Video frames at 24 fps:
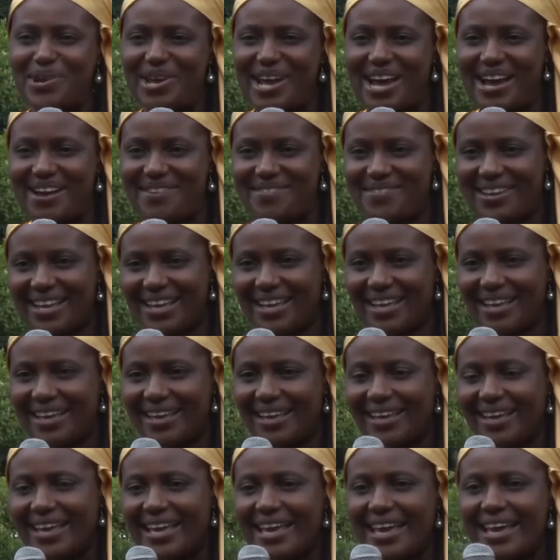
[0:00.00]
to
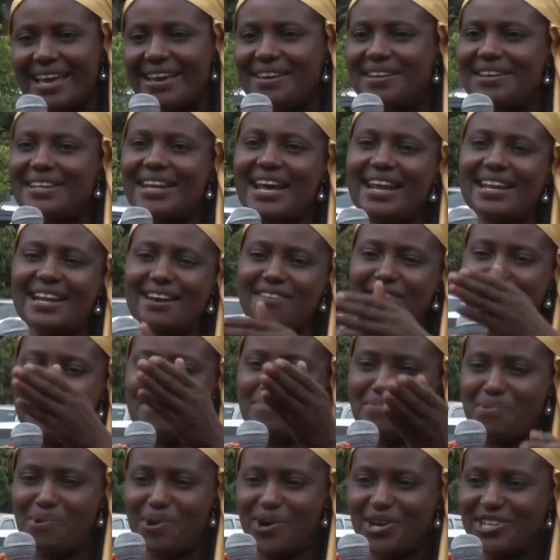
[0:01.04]
1987, Mungoshi
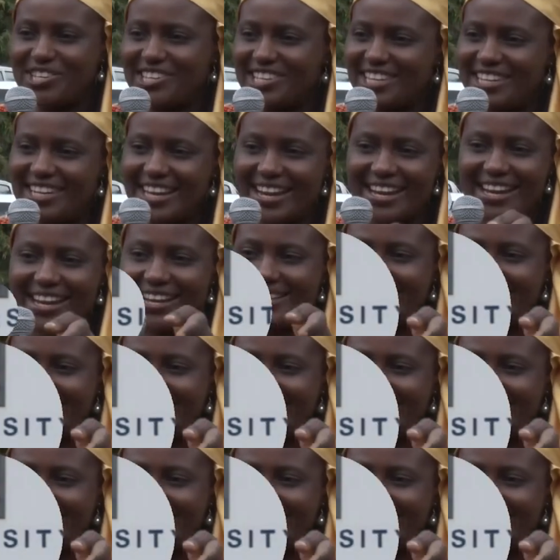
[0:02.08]
was writer in